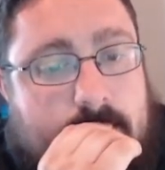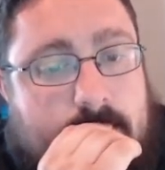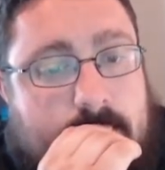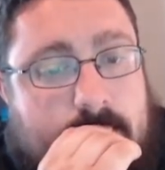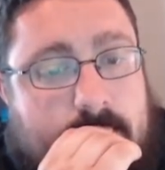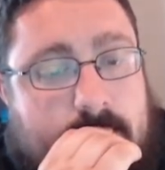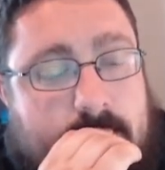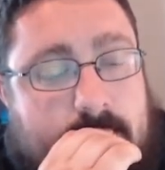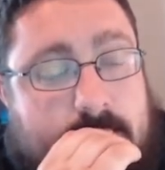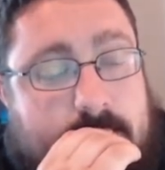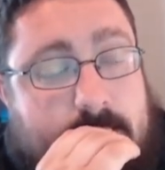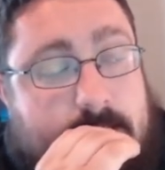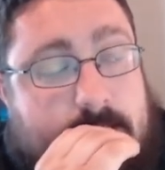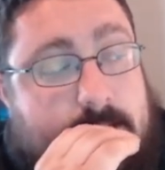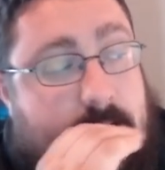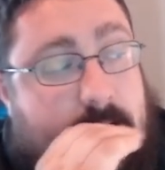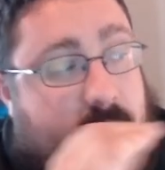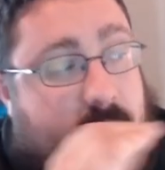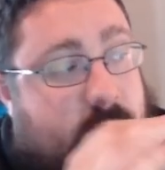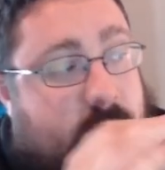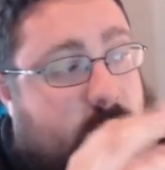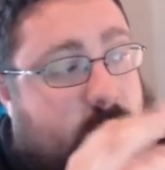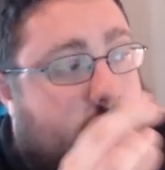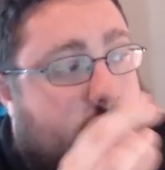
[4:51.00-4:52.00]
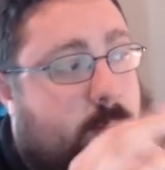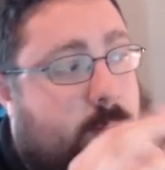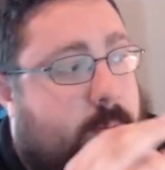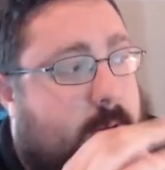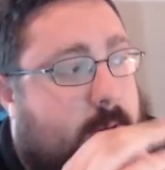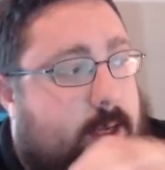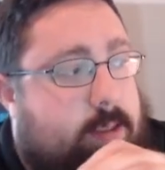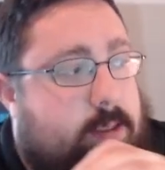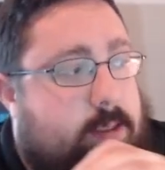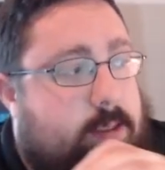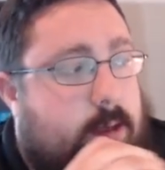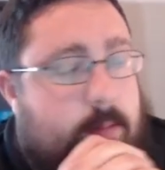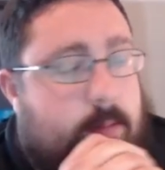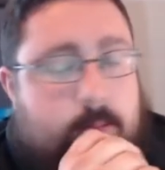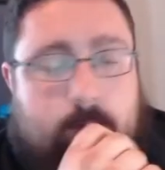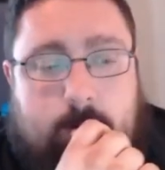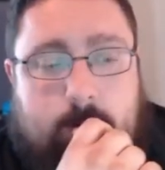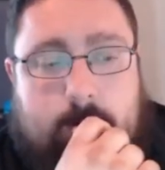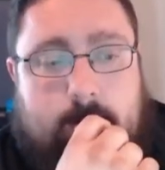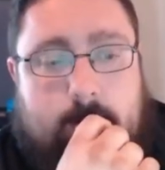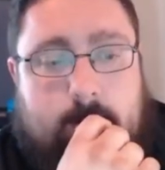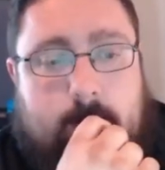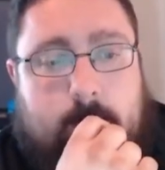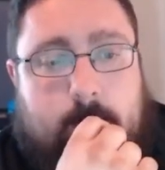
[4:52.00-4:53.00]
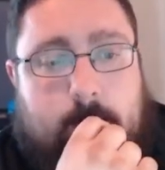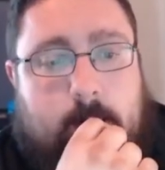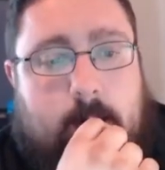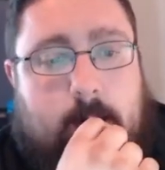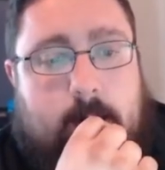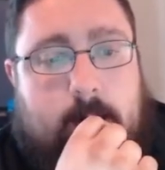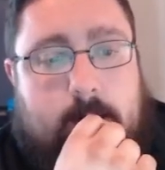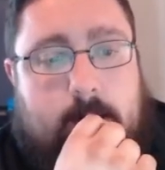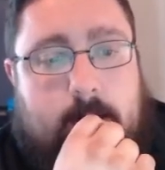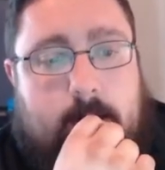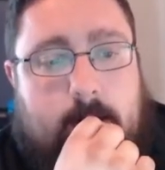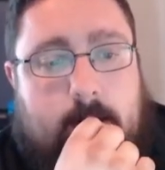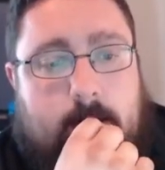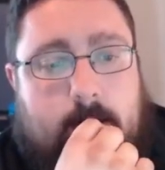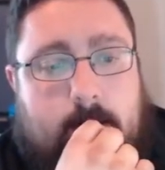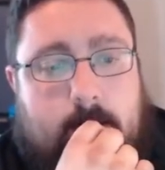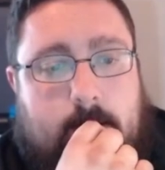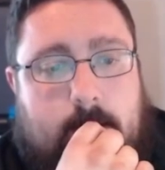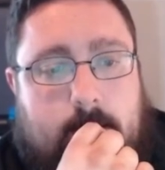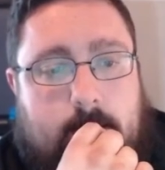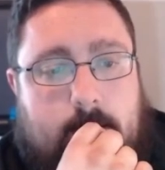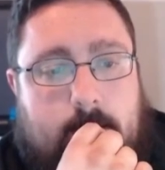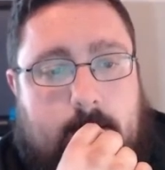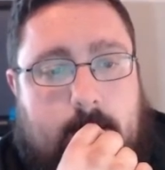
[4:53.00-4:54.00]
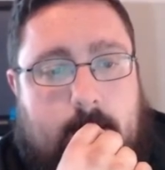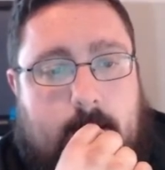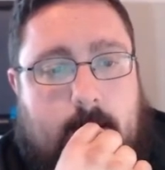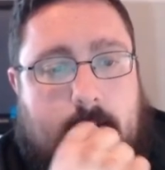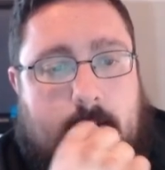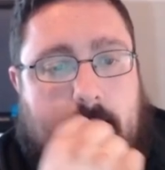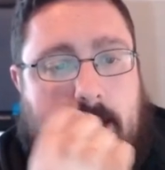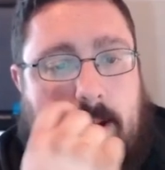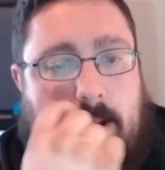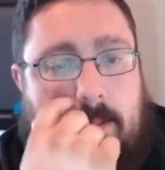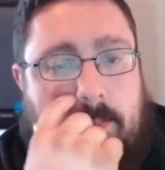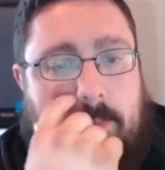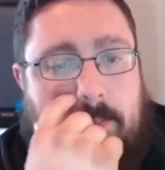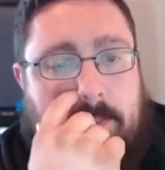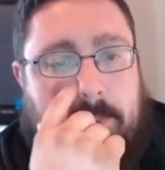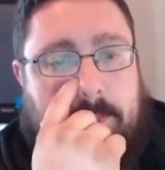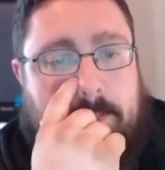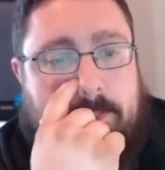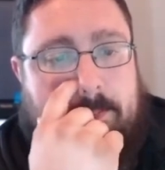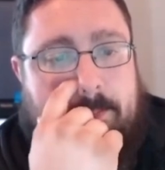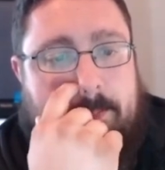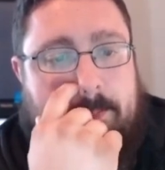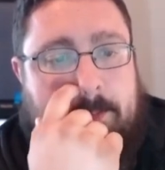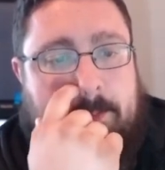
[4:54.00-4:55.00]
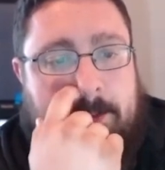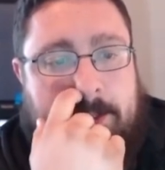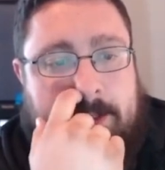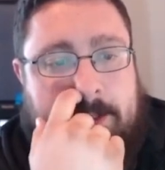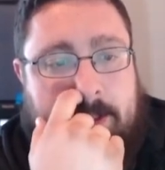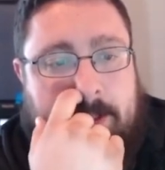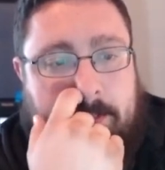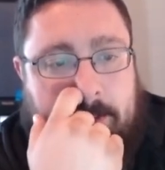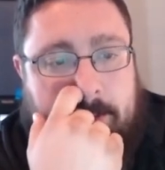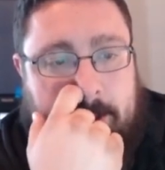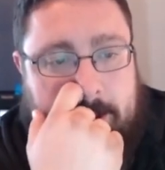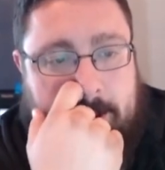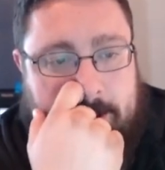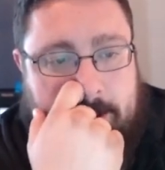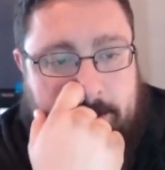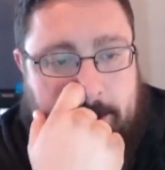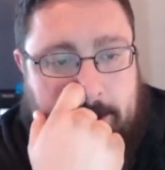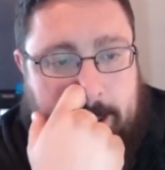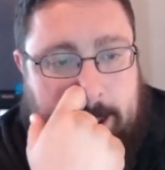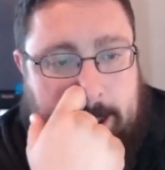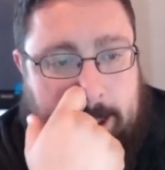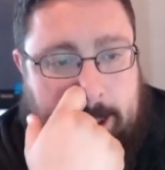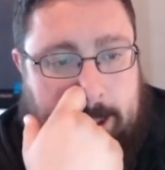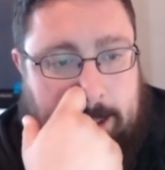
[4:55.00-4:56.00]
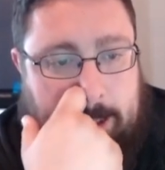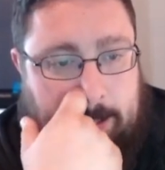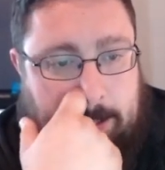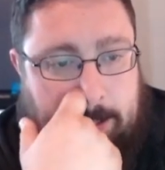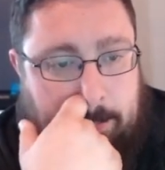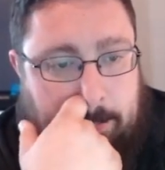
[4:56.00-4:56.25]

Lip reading: it's a tough one to pass up with Lamar there. Simply speaking,